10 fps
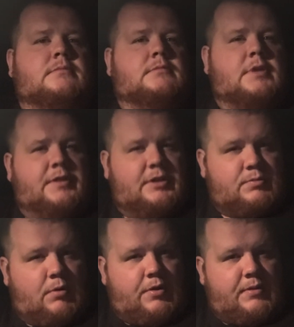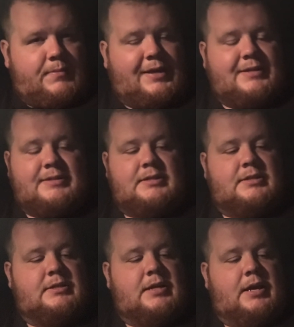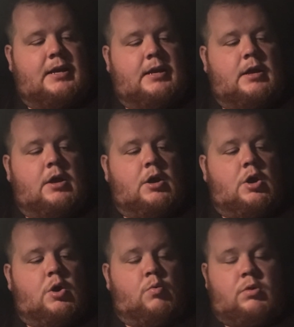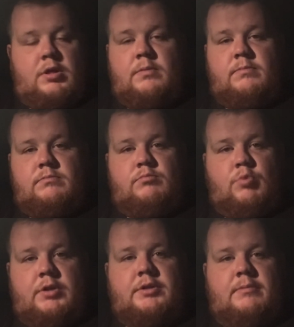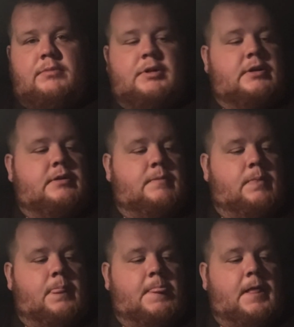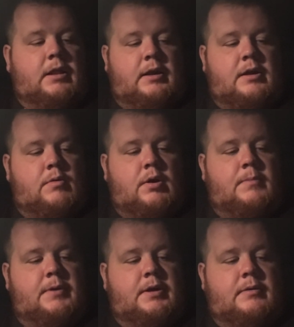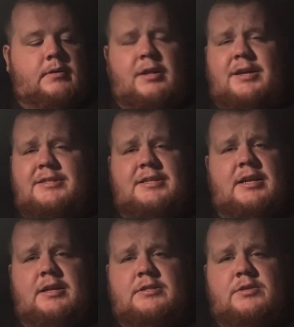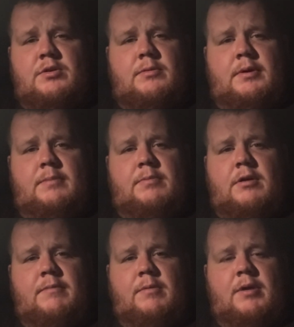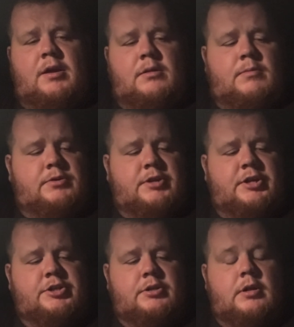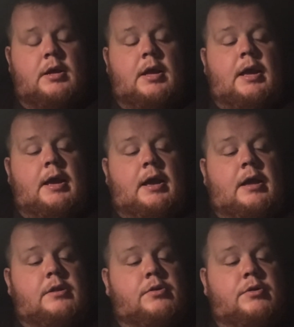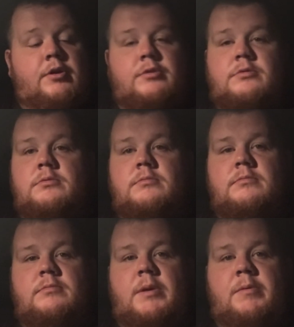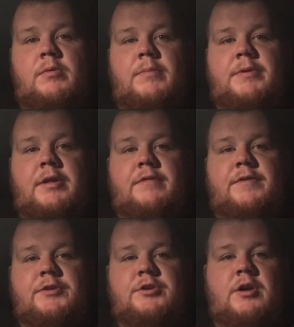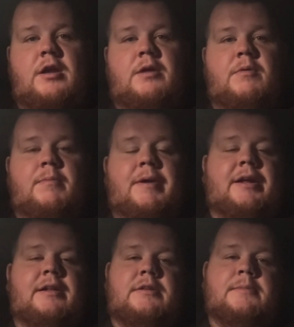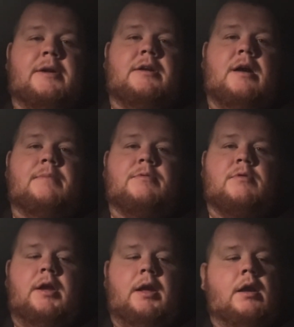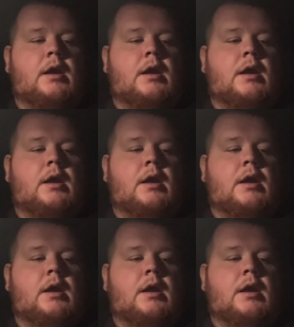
I think it's worth it because this is a really well done blend. I like it quite a bit, and like I said, it's going to be part of my regular rotation, and who knows, maybe we'll update it in the future and it will make it into my top 3.